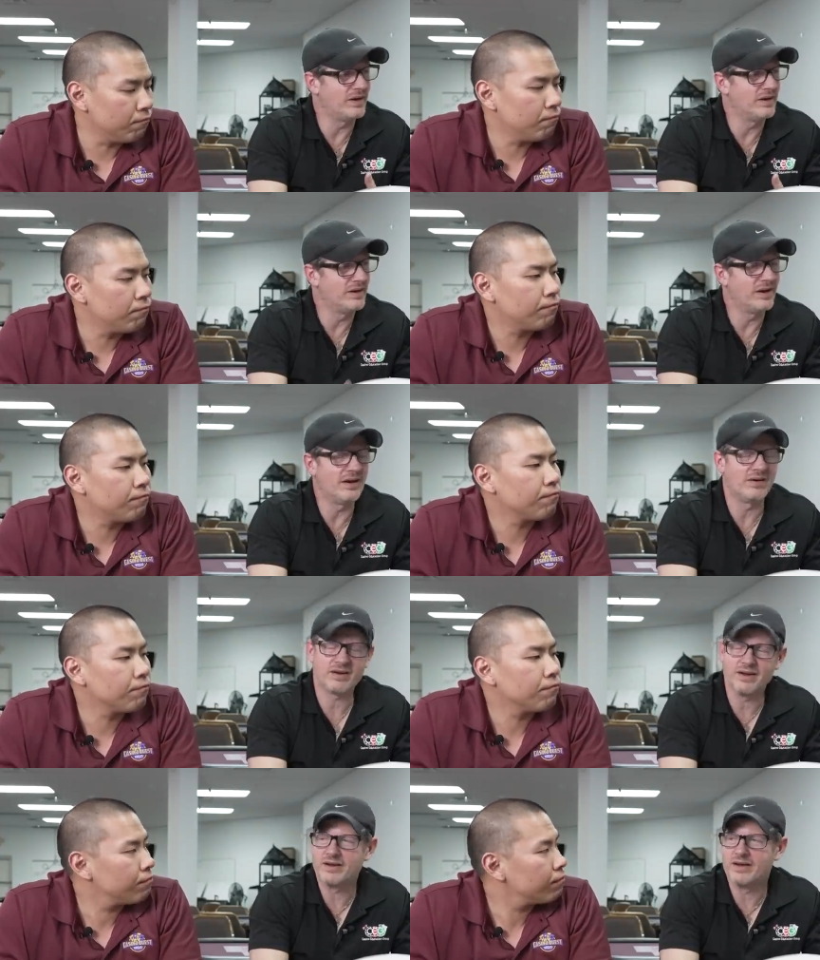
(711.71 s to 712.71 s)
Speaker 1: Mm -hmm. Oh,
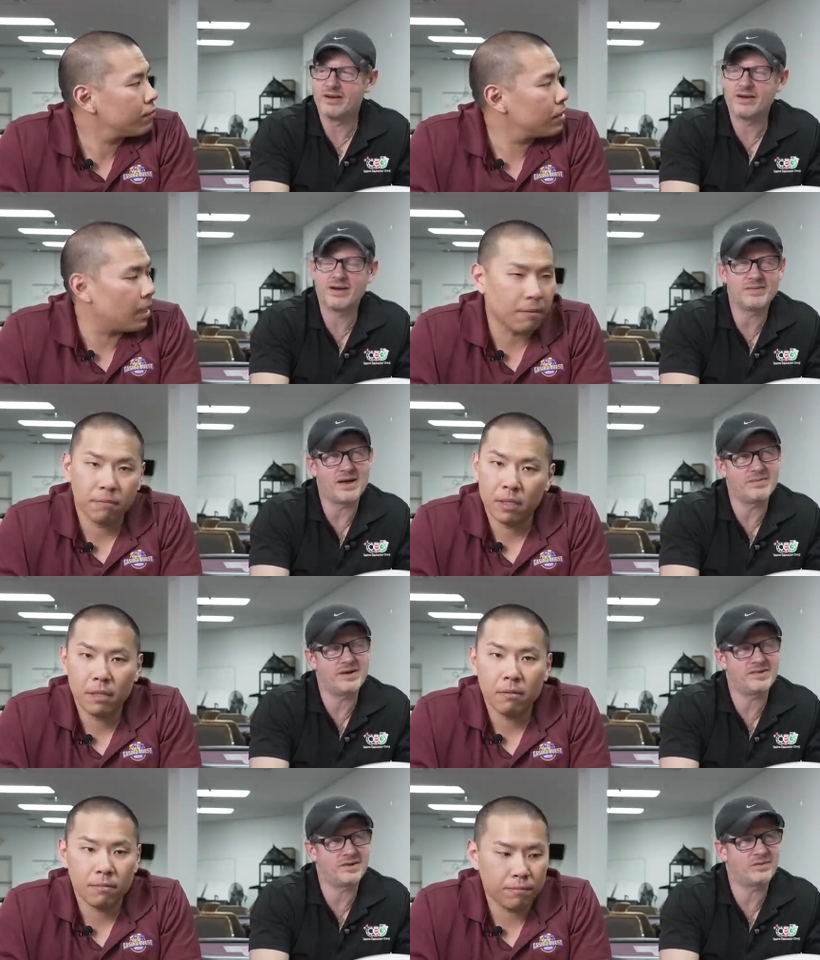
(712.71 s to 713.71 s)
okay, yeah. No, yeah. I'm,
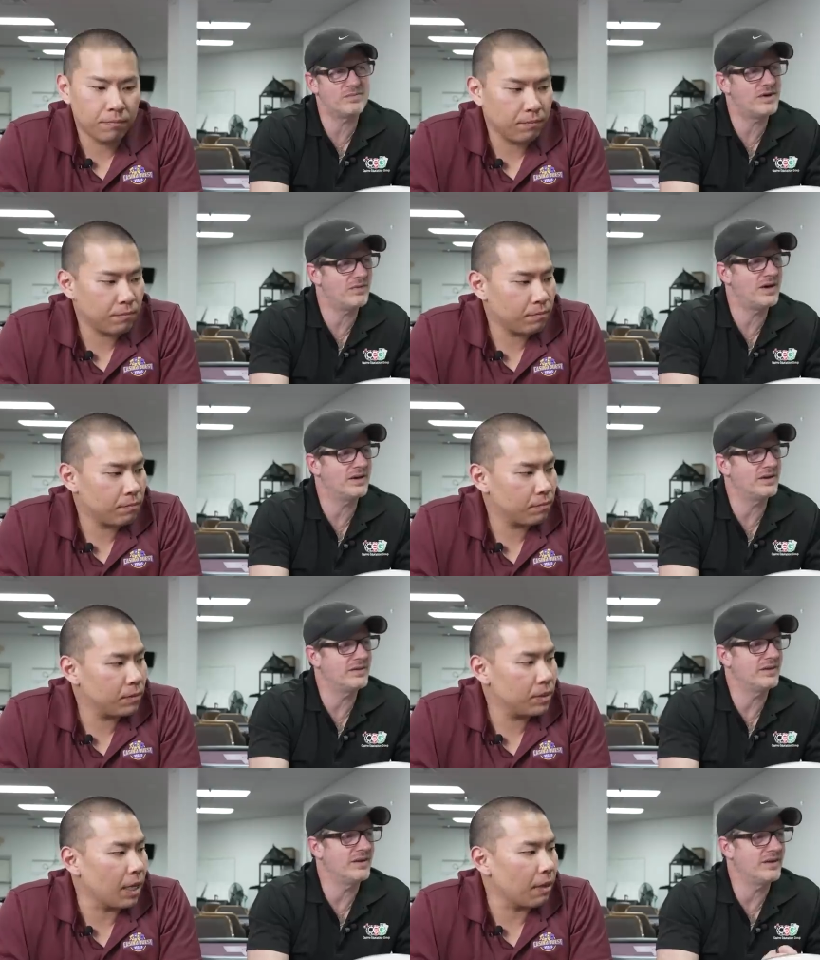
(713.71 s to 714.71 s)
gonna stick with my rating. I
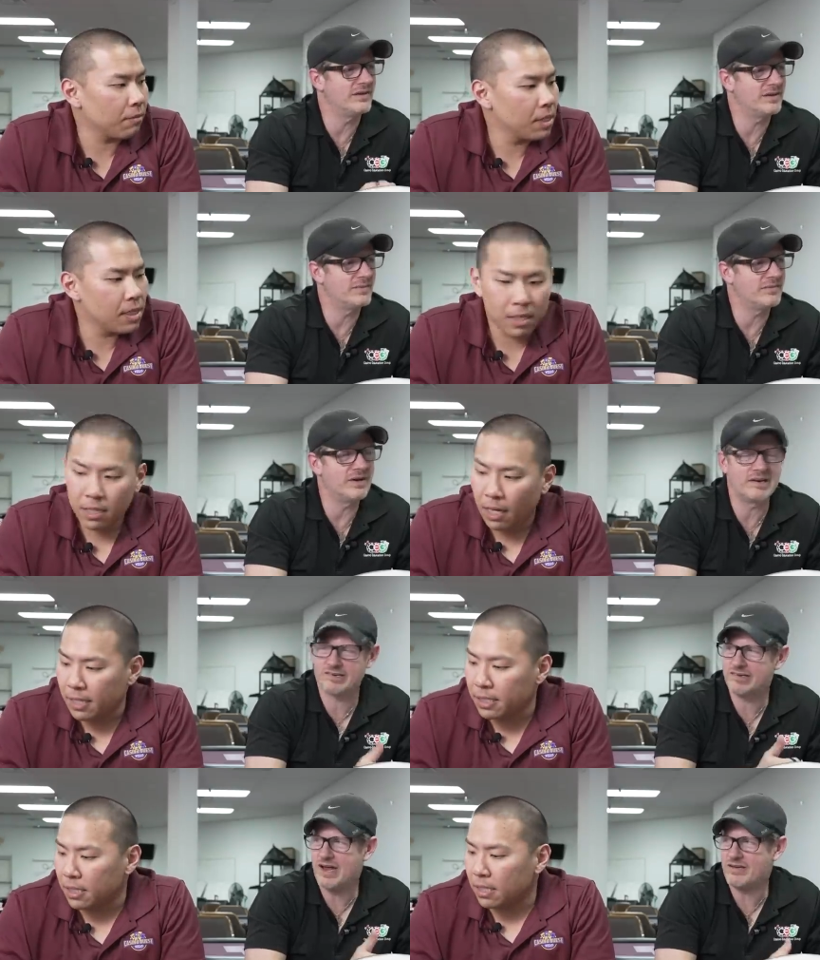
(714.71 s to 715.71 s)
think uh, I think my rating
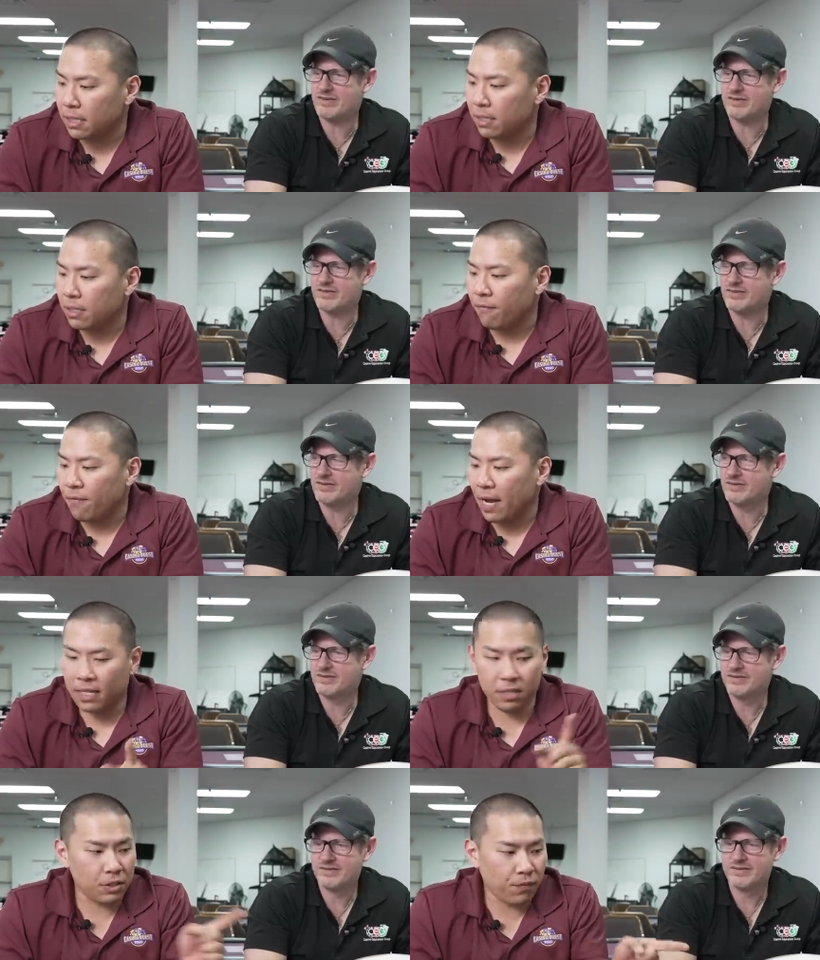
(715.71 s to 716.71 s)
is solid, dude. The
Speaker 2: fact
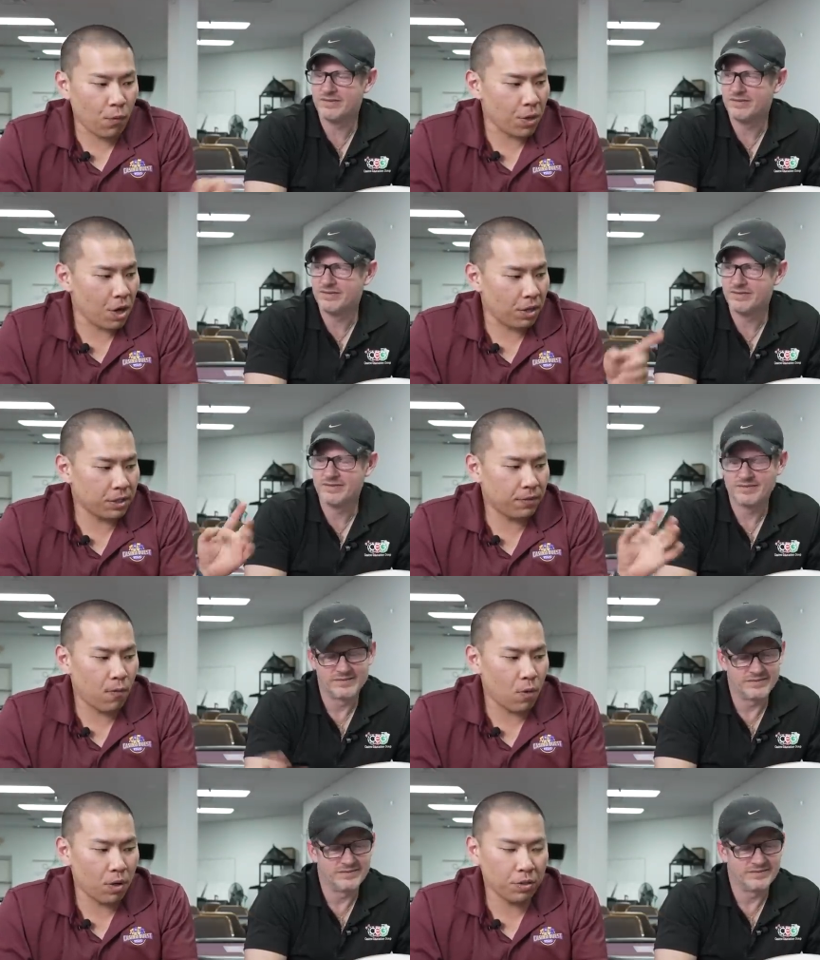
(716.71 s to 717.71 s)
that there's four donks,
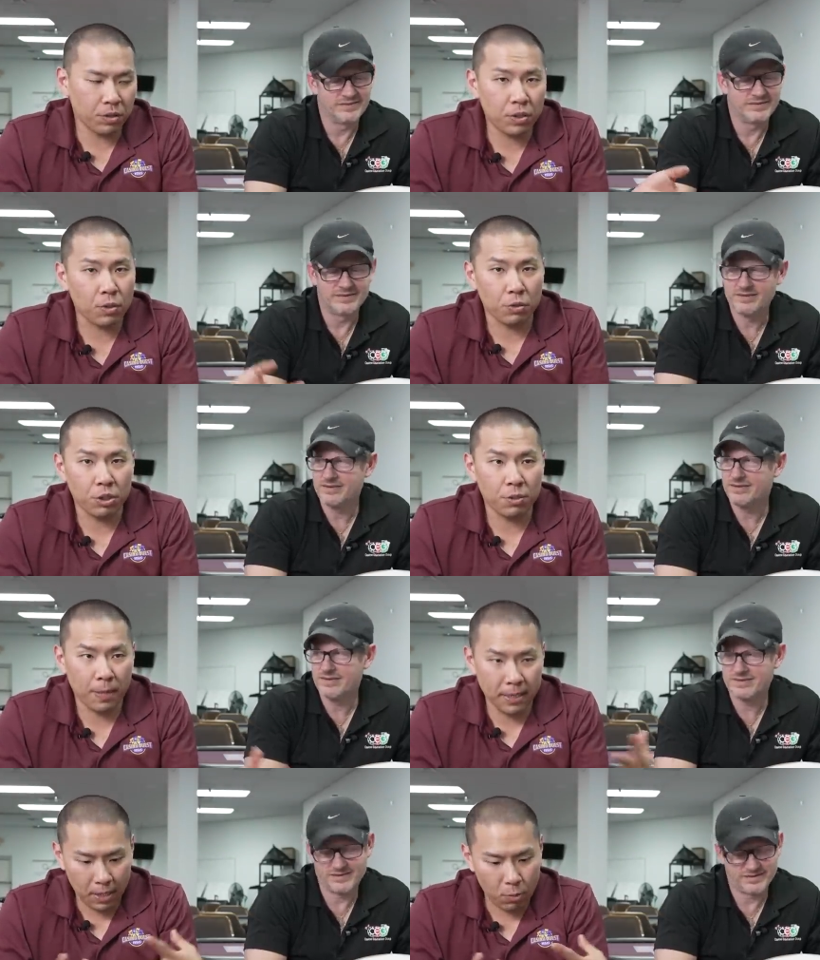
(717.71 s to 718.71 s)
four soul G
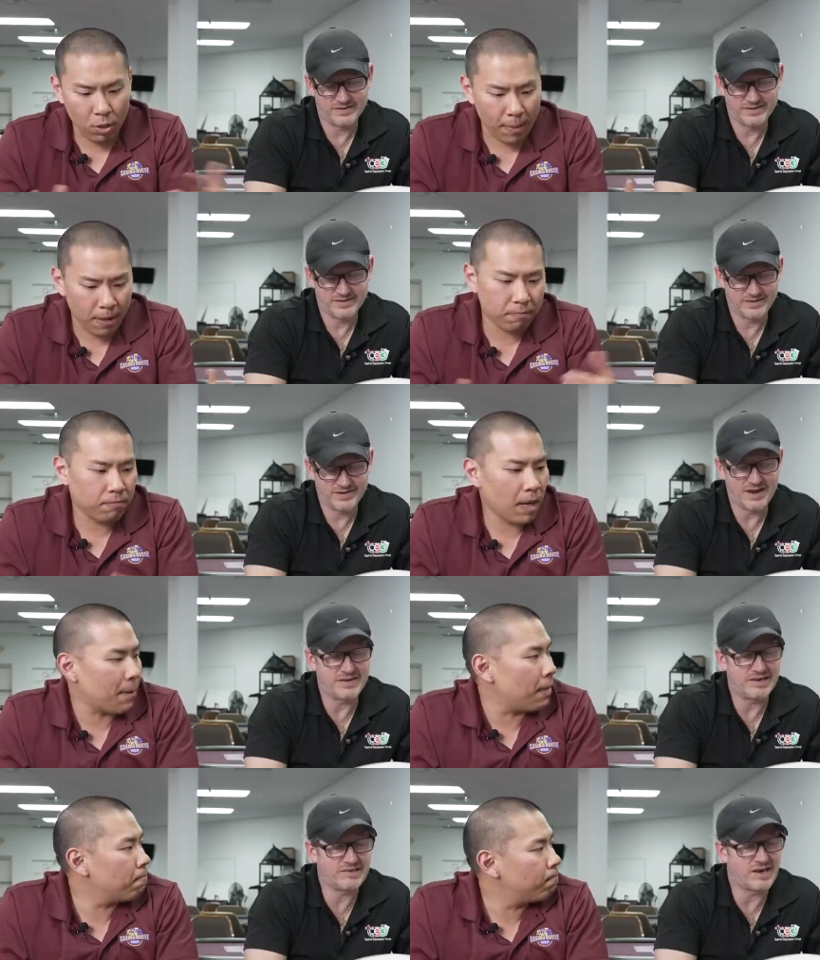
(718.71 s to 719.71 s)
spots, equal amount.
Speaker 1: I think
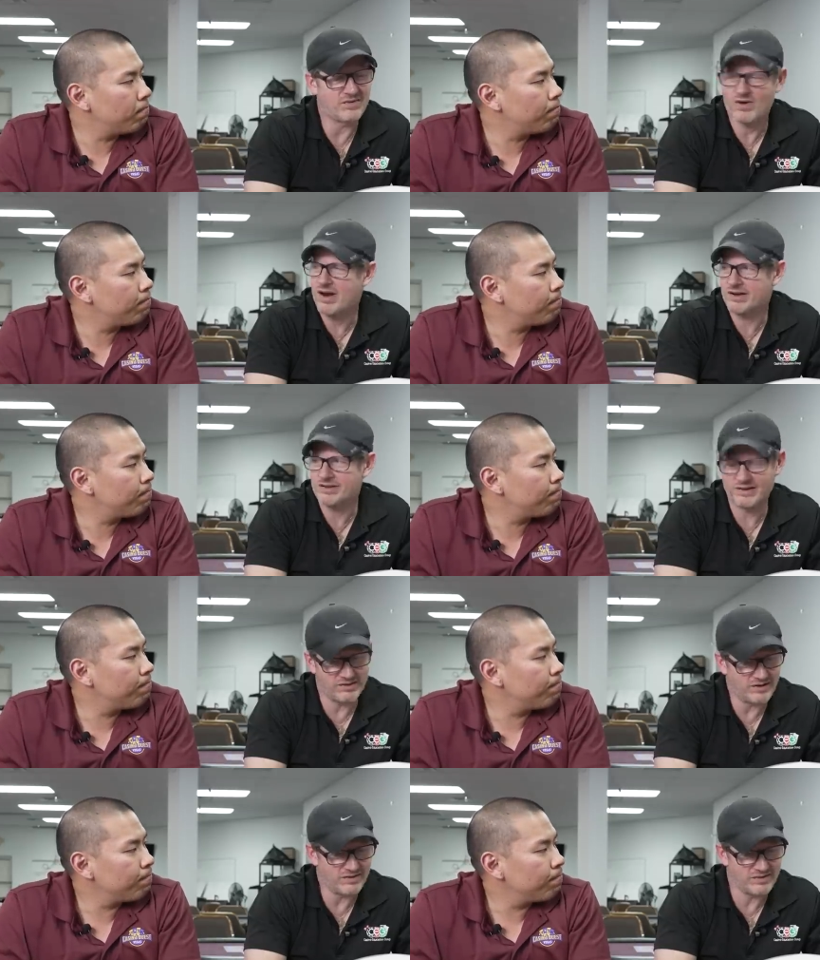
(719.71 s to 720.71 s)
bad. it's ironic that
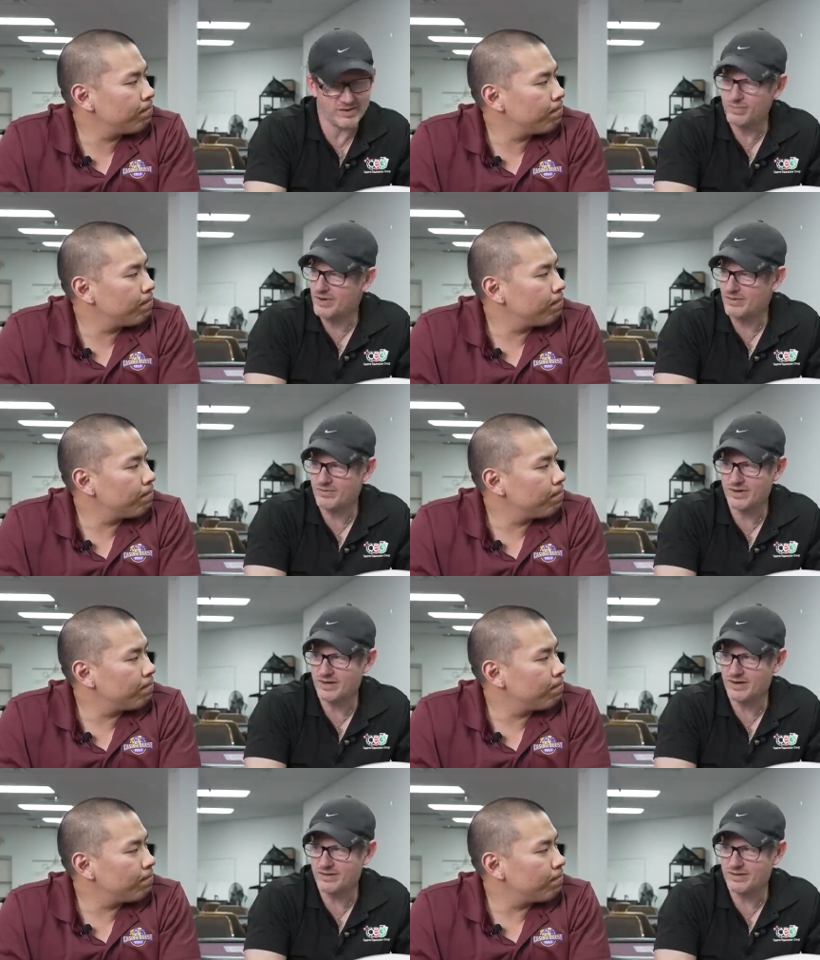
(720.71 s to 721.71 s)
you gave it a plum
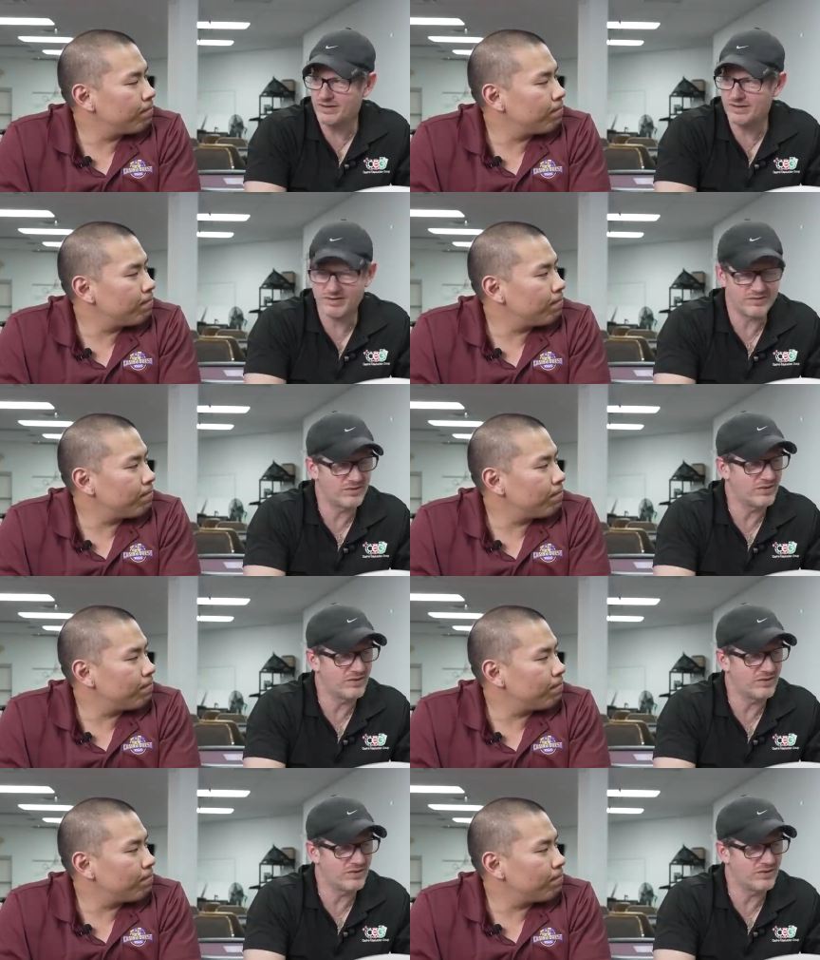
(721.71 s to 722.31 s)
rating. I think it's just